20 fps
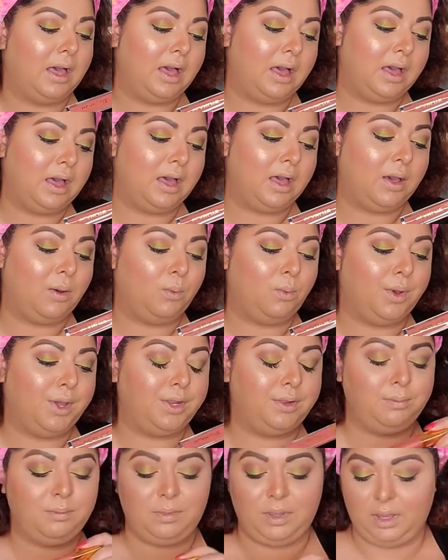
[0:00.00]
with
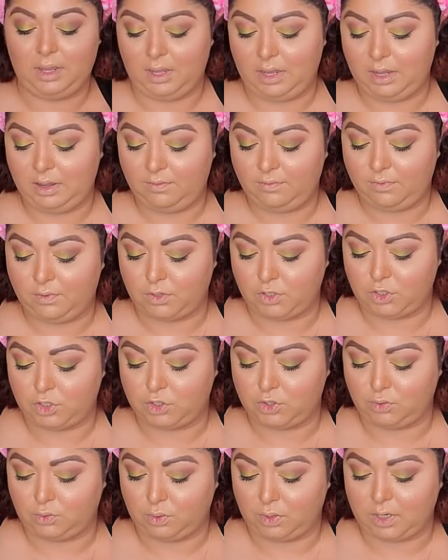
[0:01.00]
me for
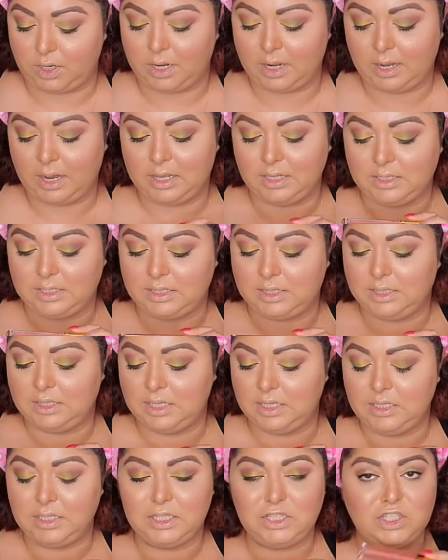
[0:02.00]
sure, because this is
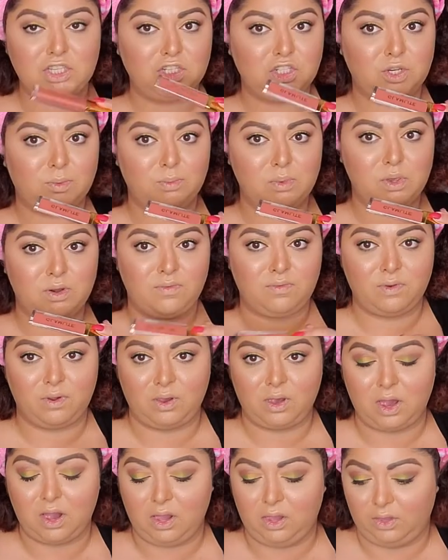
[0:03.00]
such a beautiful
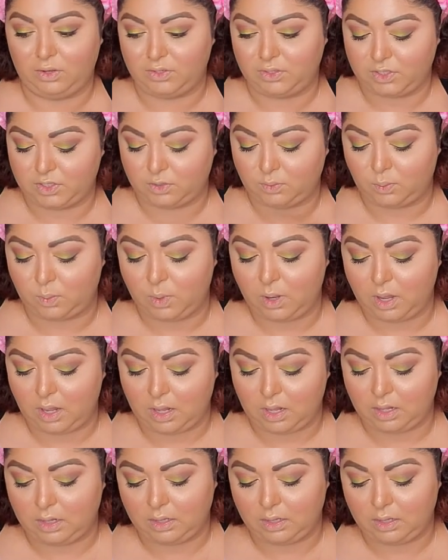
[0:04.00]
colors as well.